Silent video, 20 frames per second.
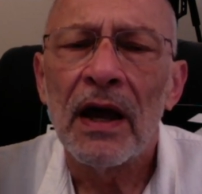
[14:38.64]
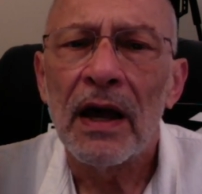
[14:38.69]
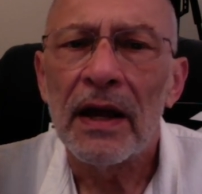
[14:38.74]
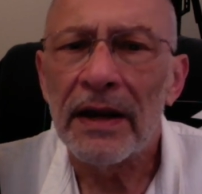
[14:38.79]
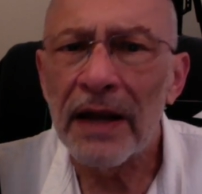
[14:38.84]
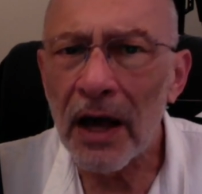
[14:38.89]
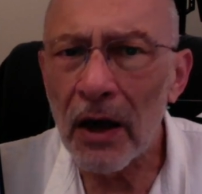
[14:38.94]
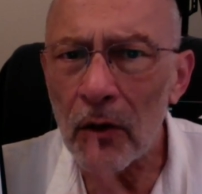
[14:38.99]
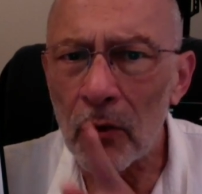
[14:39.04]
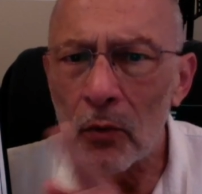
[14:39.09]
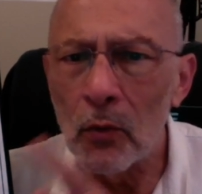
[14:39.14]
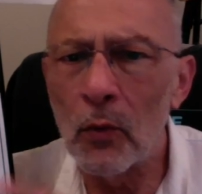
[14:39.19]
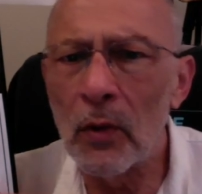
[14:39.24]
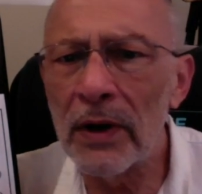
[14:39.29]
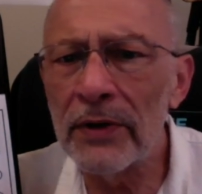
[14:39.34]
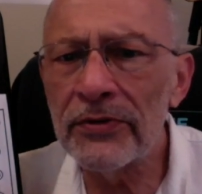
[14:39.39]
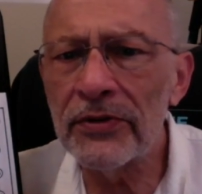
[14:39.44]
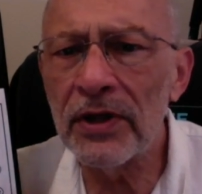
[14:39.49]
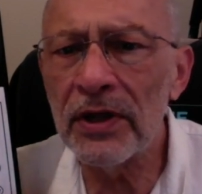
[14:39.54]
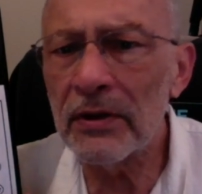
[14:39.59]
Now,
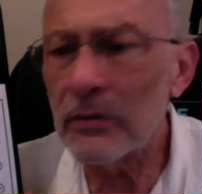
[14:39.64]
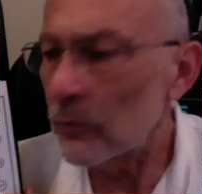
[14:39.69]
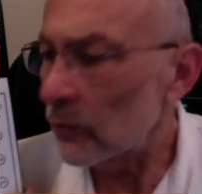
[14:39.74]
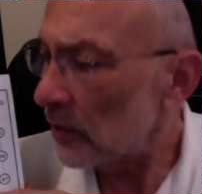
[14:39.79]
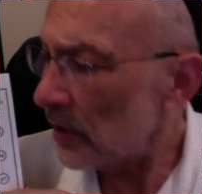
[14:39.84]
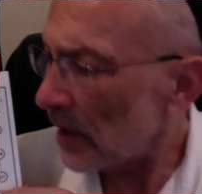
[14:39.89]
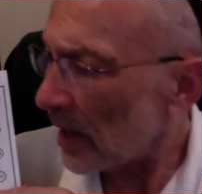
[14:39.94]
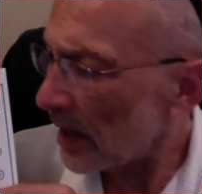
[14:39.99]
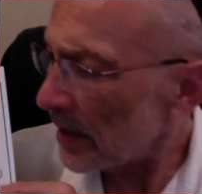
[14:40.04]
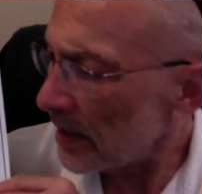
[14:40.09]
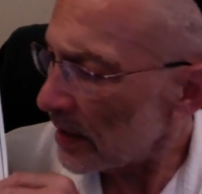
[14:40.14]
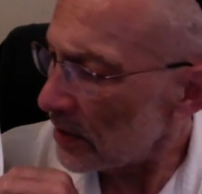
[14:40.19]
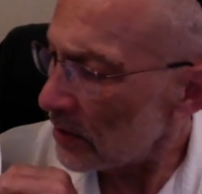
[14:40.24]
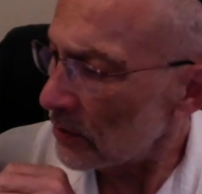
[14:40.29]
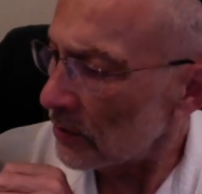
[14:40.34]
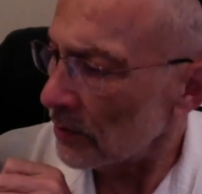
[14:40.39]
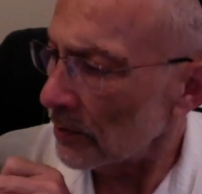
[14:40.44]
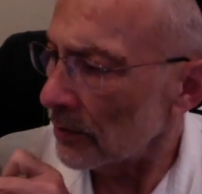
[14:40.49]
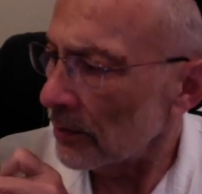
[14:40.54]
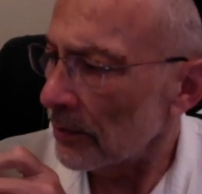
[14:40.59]
one thing I need
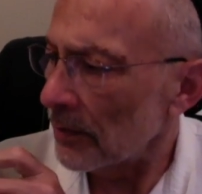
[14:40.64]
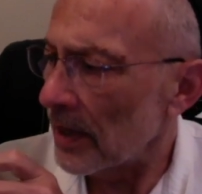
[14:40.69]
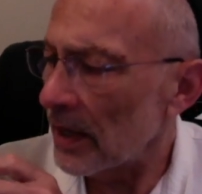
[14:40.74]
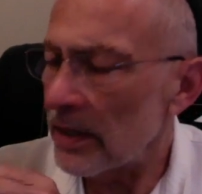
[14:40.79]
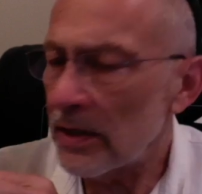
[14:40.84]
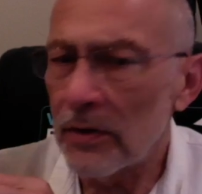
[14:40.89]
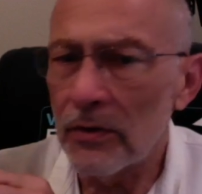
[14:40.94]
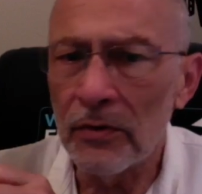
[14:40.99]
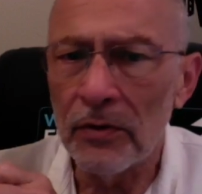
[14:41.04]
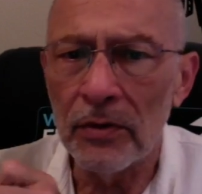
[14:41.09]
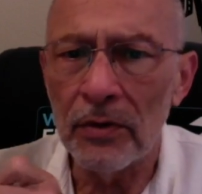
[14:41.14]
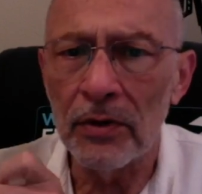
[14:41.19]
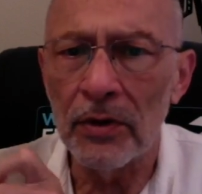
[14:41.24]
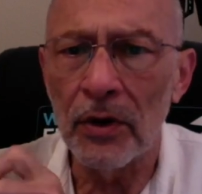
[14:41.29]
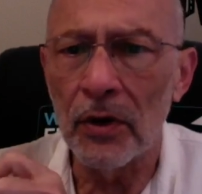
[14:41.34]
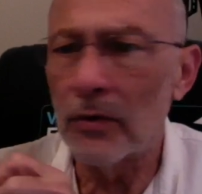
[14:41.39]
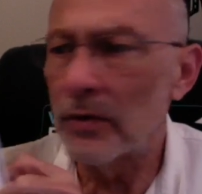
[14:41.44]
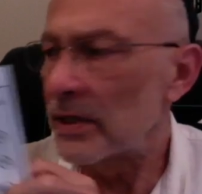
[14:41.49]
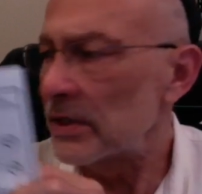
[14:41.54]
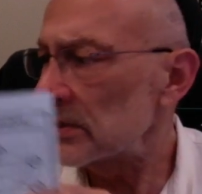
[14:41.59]
to make you
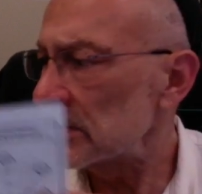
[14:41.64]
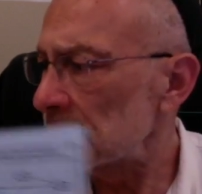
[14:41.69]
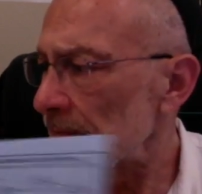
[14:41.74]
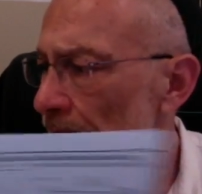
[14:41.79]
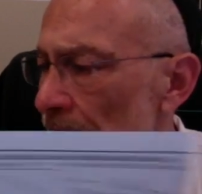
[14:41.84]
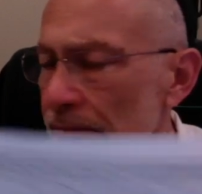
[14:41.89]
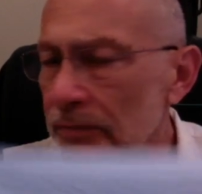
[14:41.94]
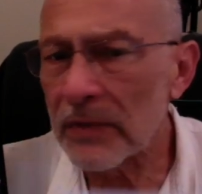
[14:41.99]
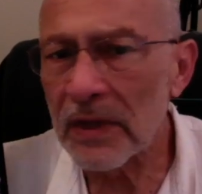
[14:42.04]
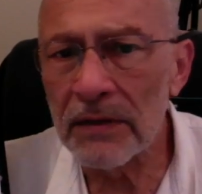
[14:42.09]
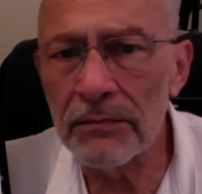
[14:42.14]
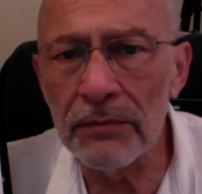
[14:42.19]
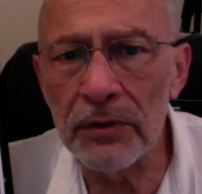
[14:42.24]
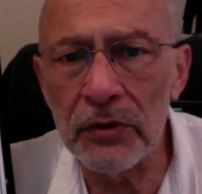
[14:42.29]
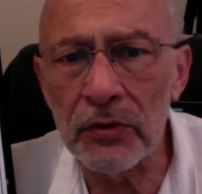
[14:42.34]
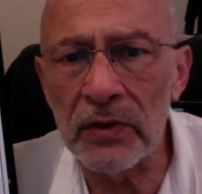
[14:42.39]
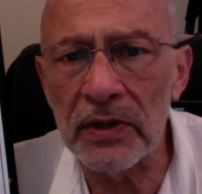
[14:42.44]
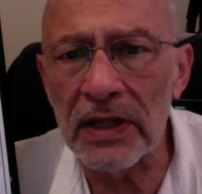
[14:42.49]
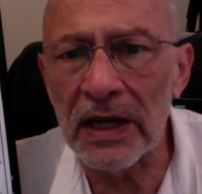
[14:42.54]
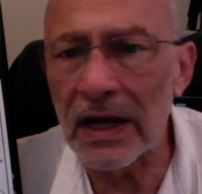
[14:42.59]
notice
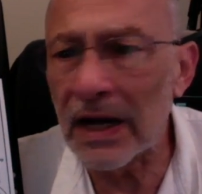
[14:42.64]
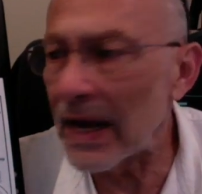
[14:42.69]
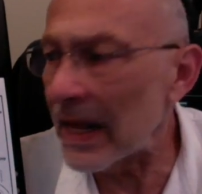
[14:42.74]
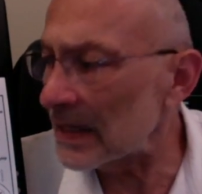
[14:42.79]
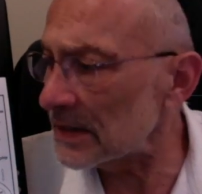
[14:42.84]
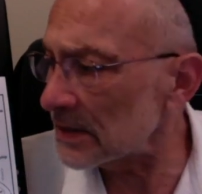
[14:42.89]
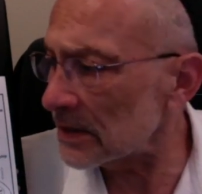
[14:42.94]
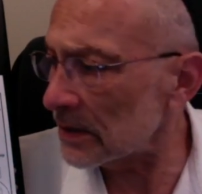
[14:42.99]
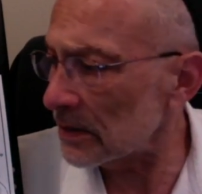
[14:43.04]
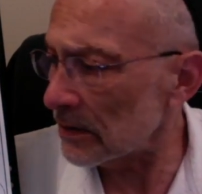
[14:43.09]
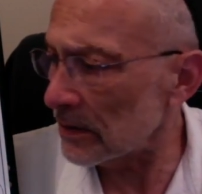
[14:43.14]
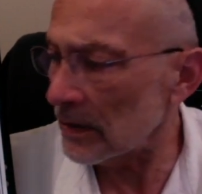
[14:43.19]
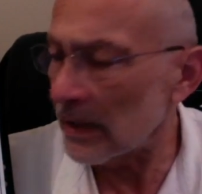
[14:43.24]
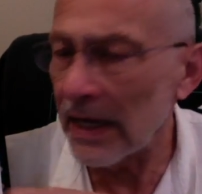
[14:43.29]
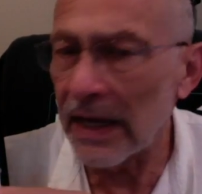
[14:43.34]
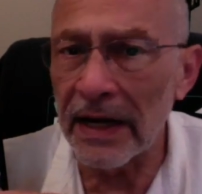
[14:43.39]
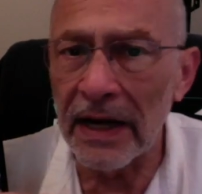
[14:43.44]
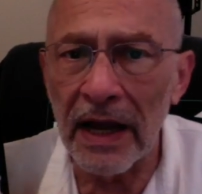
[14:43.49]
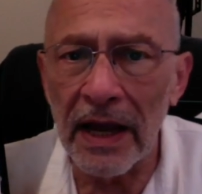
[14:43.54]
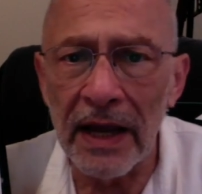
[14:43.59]
between the classical
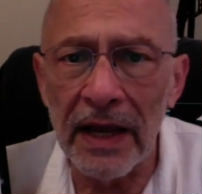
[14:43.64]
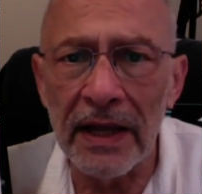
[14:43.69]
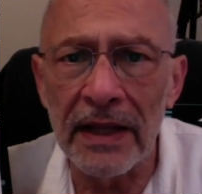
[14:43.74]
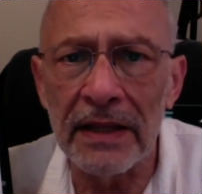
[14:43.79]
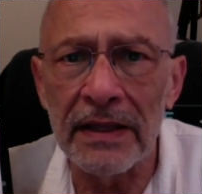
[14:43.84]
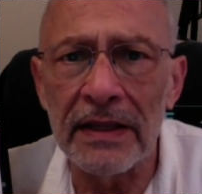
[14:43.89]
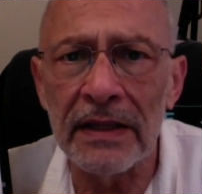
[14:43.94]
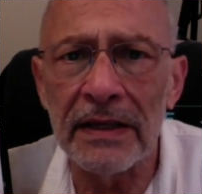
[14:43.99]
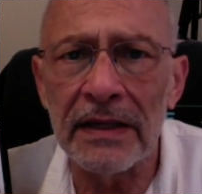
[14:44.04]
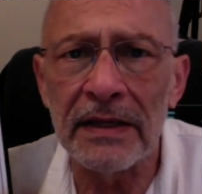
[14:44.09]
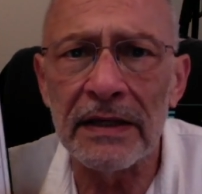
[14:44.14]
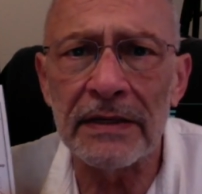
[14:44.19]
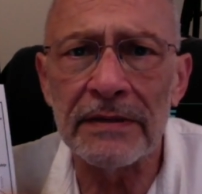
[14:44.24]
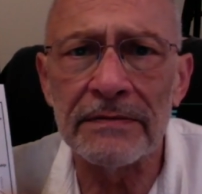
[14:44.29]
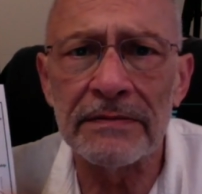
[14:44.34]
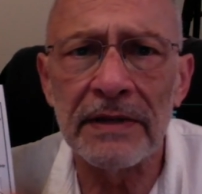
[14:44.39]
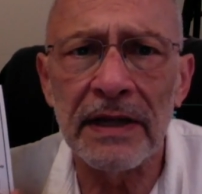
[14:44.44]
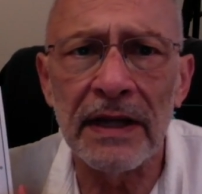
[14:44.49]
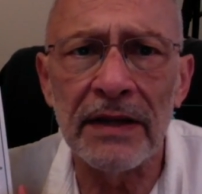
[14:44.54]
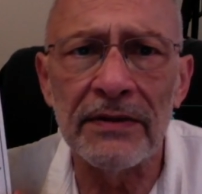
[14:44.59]

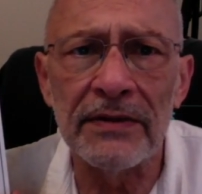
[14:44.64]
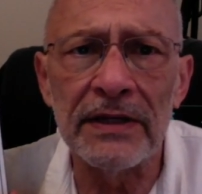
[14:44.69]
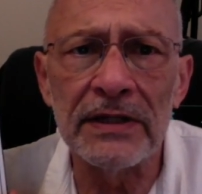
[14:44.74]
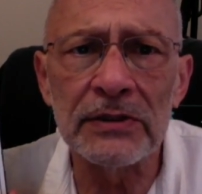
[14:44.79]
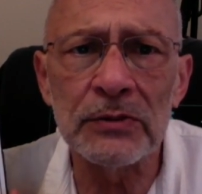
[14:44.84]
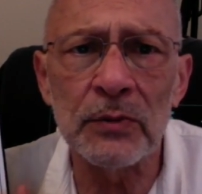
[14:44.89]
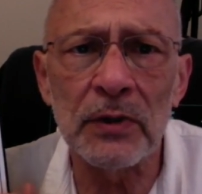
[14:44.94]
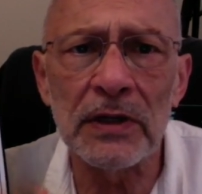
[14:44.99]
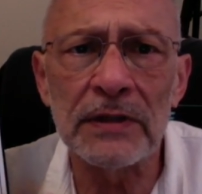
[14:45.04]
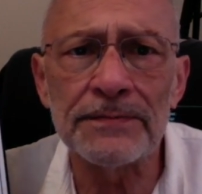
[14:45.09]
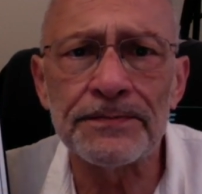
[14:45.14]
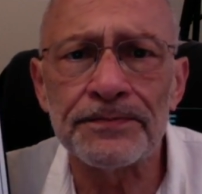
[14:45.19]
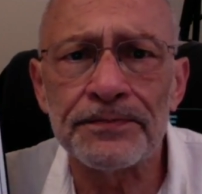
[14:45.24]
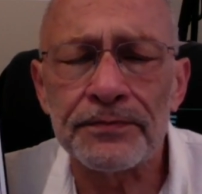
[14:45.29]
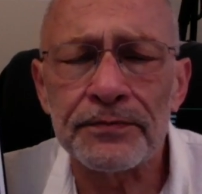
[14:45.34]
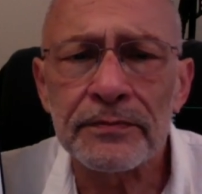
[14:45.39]
and this one,